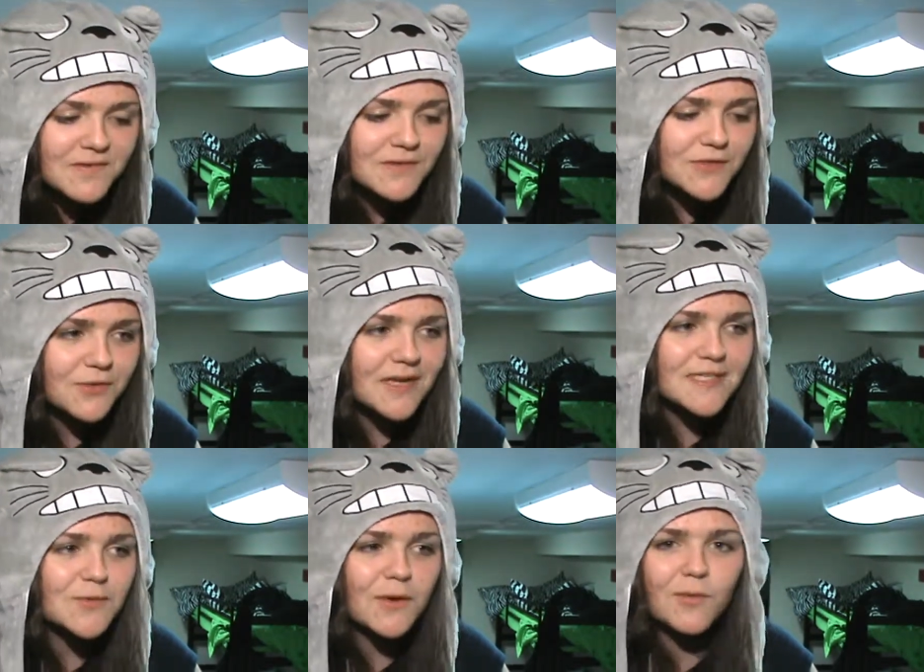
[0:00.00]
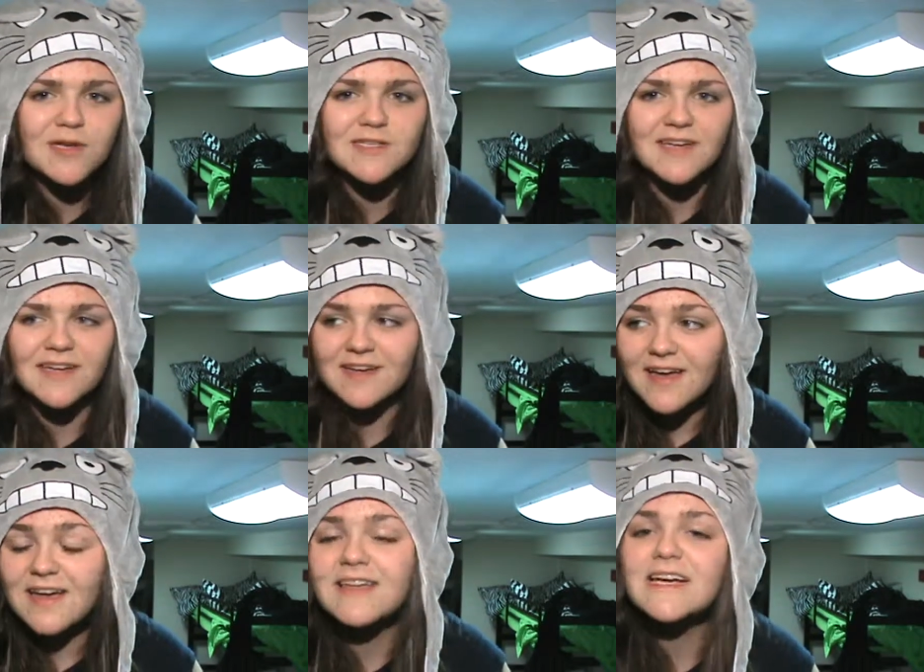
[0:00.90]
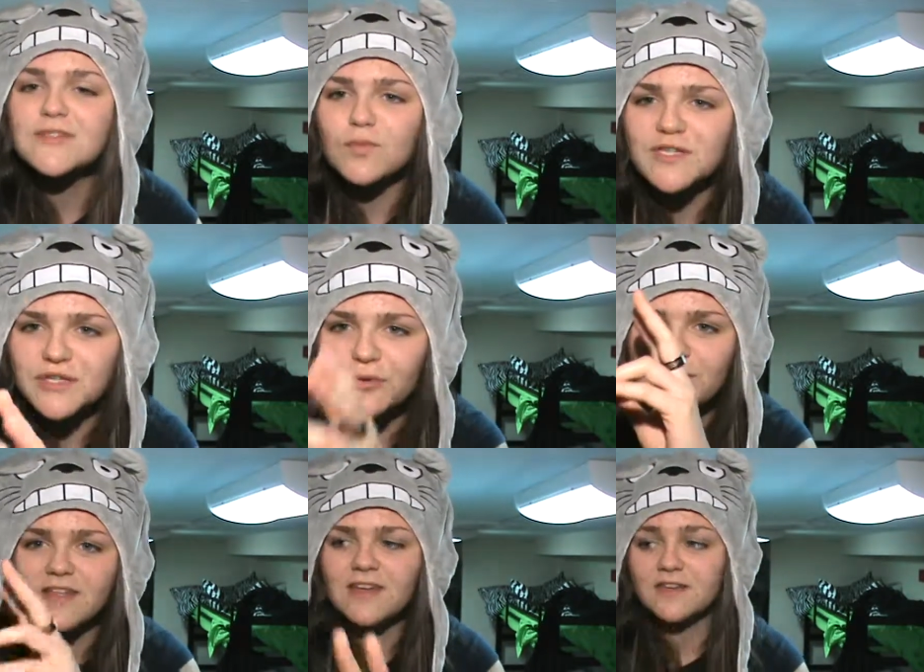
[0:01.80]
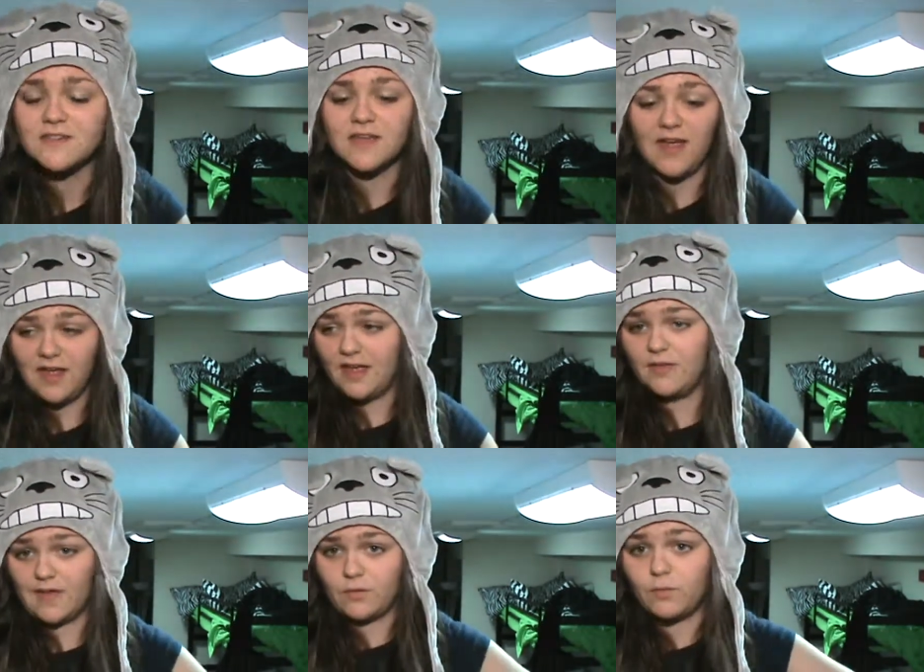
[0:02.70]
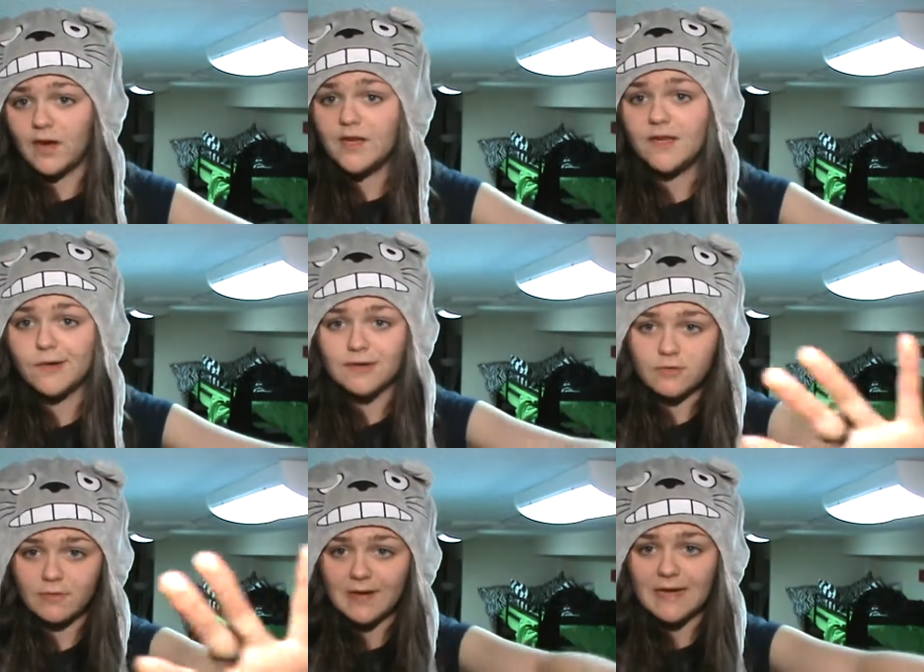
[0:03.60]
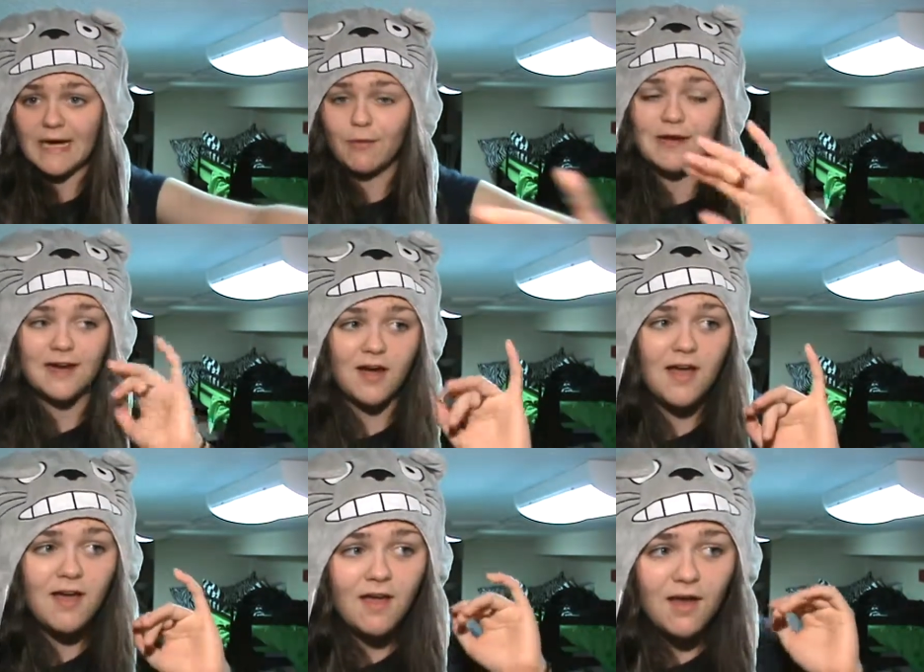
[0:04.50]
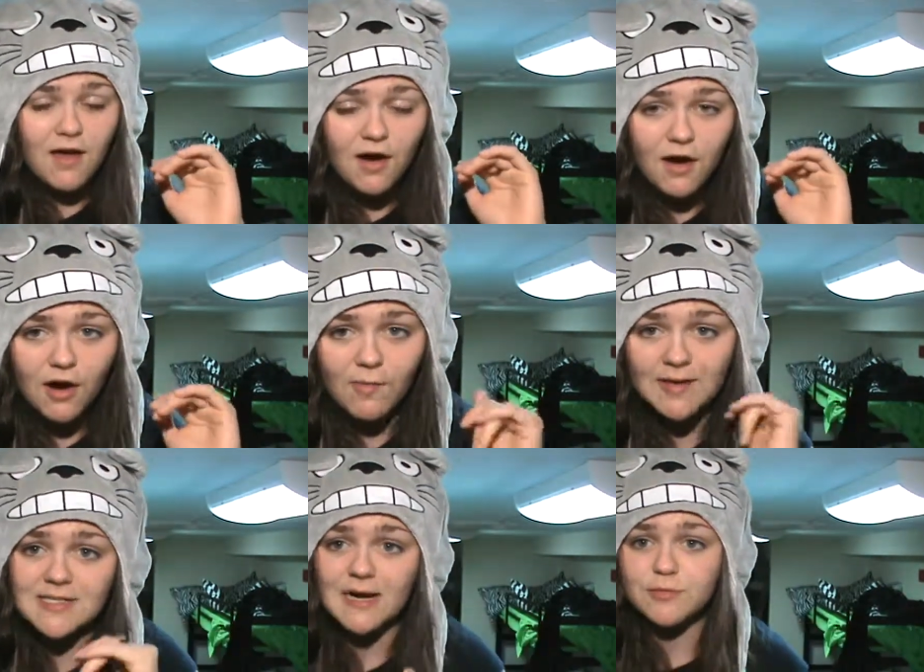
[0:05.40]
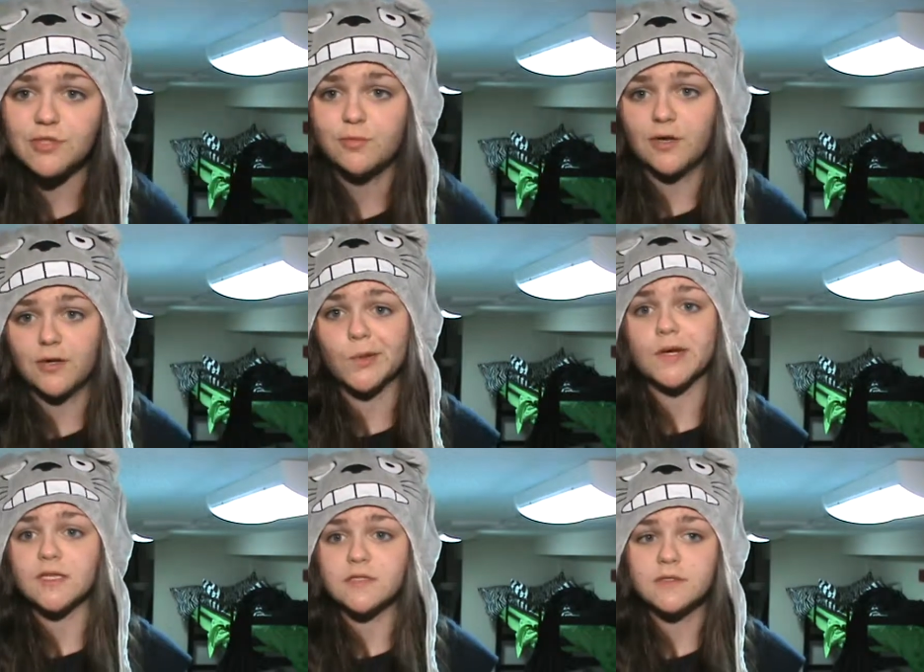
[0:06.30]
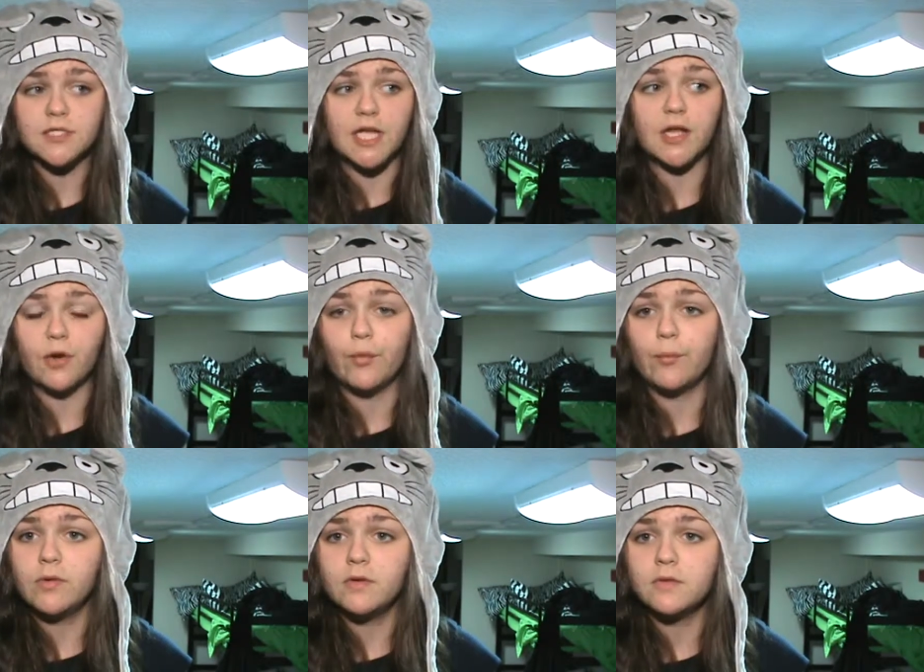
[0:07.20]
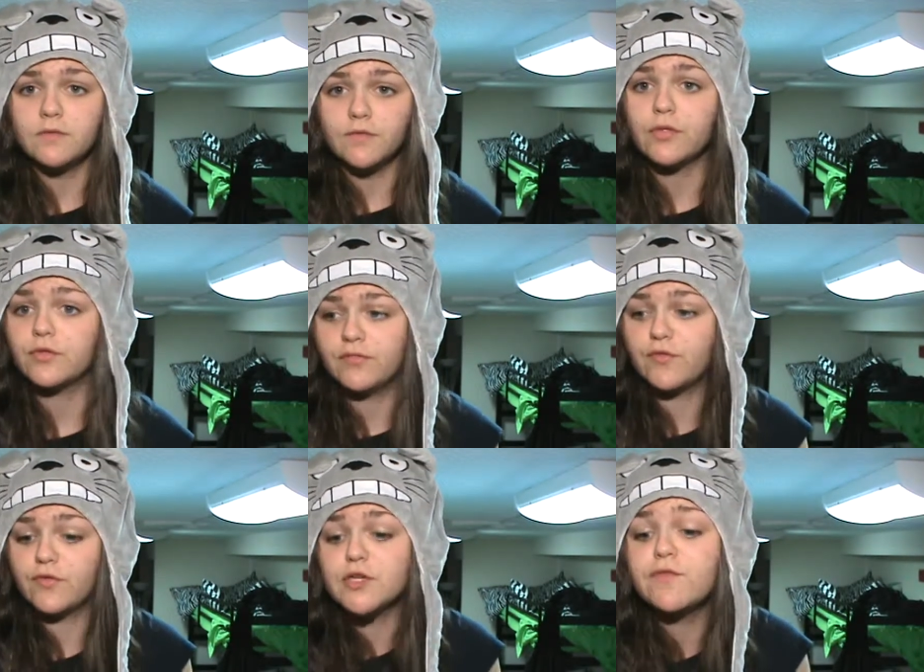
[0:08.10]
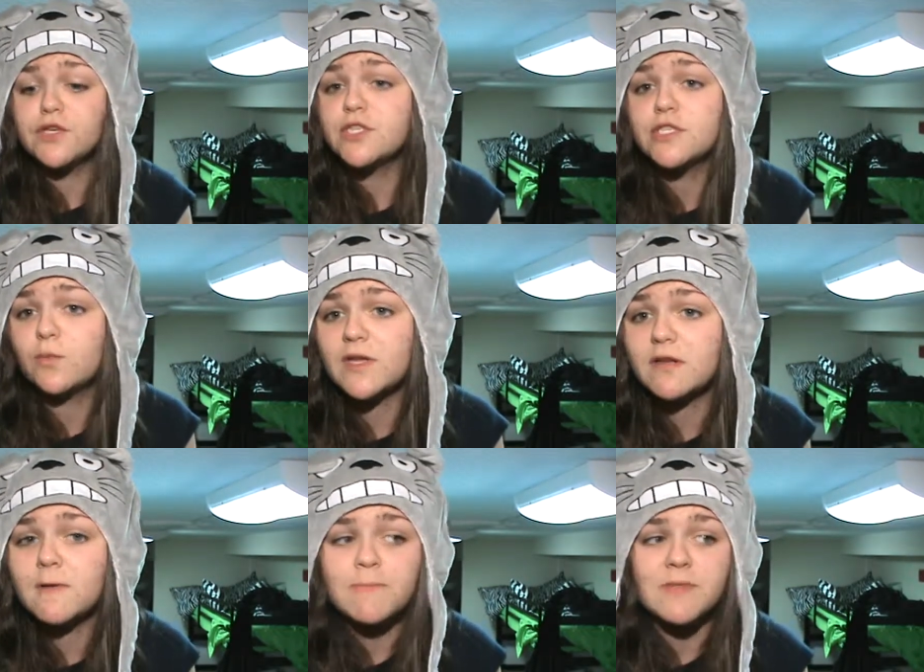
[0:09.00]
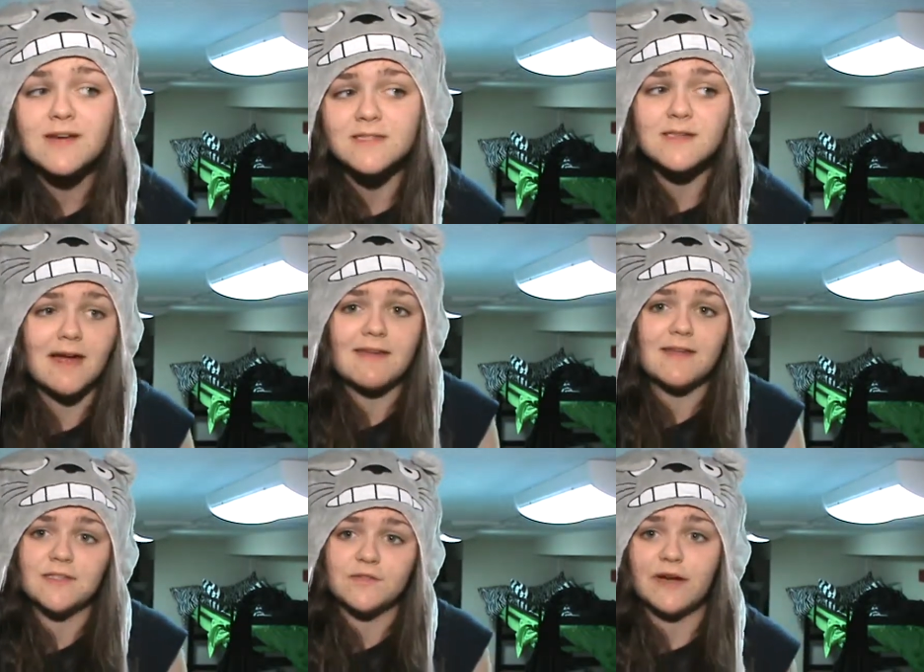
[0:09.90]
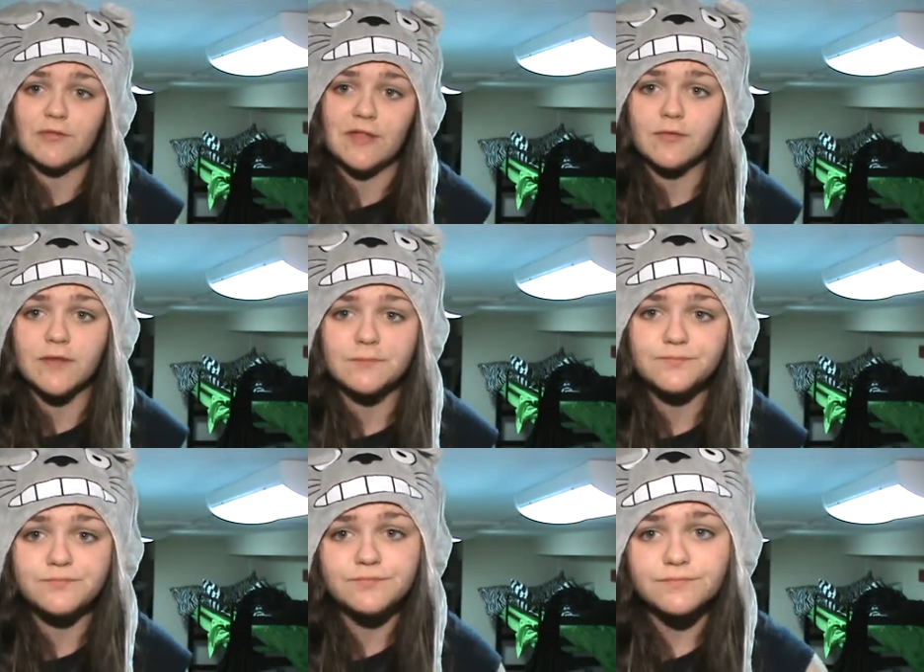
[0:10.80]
So guess what was like guess what two things like right here right now are my top two priorities to get home for for, for just a week cuz I can't survive without them.